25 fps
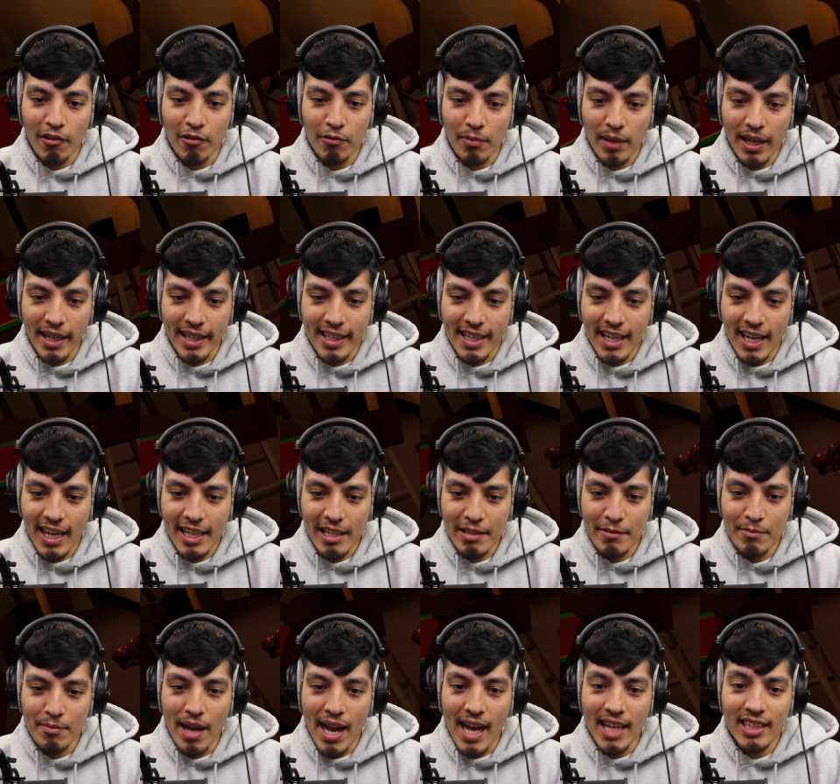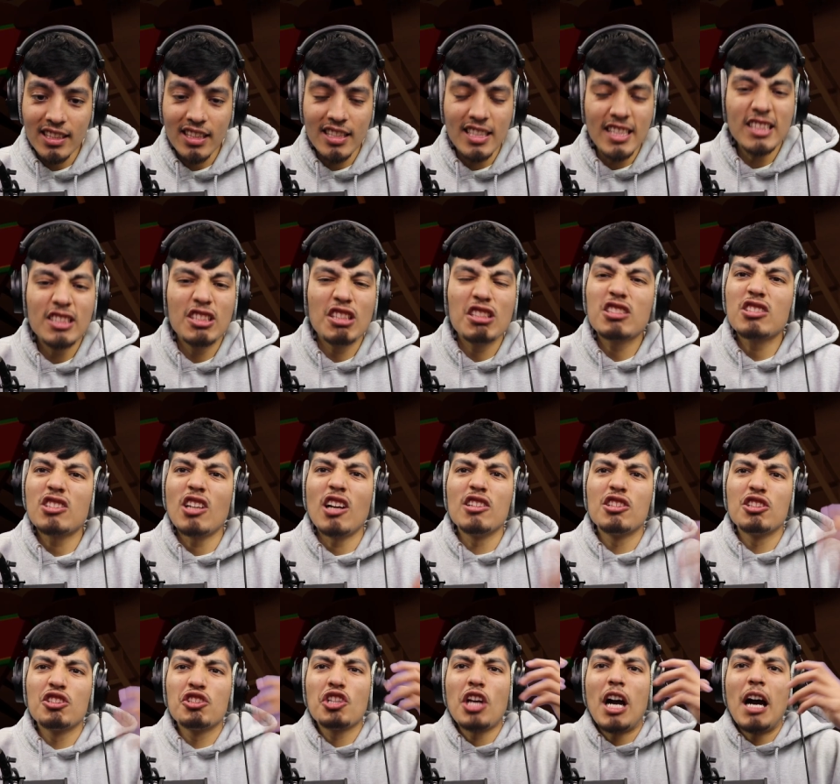Oh my god, imagine he just
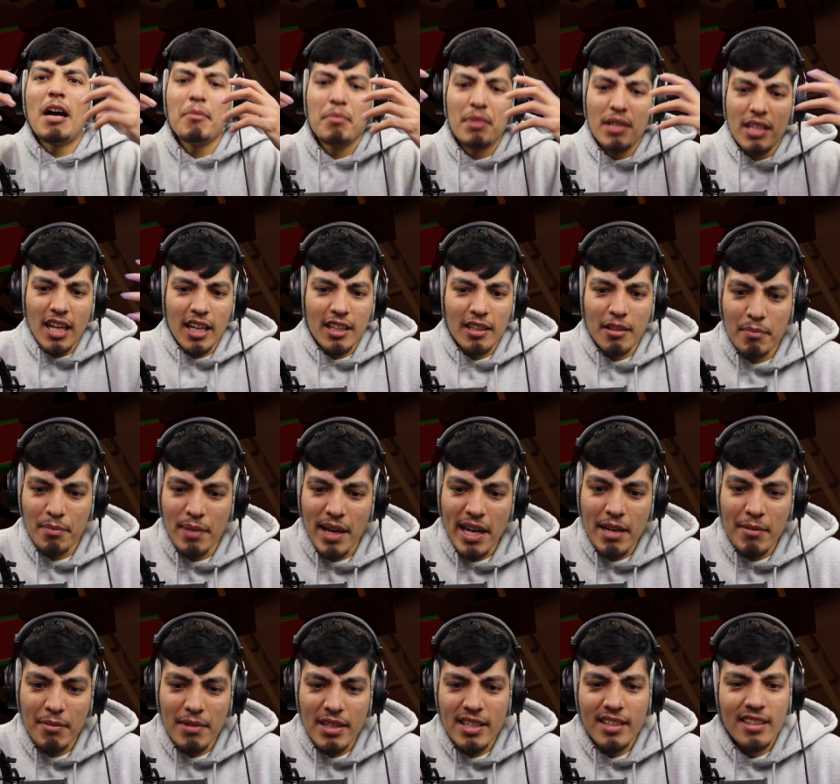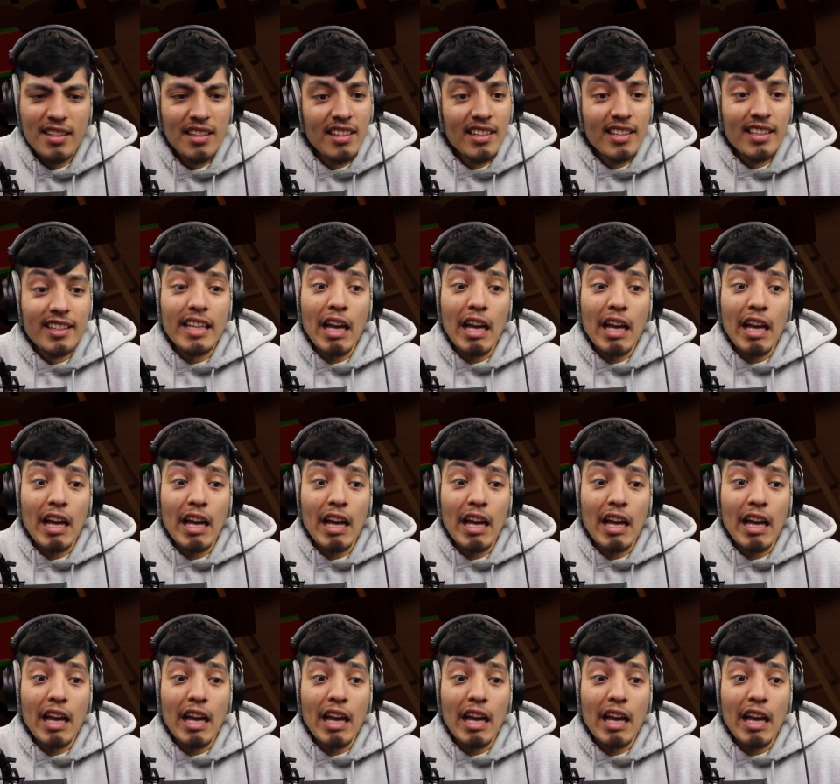starts chomping on the baby.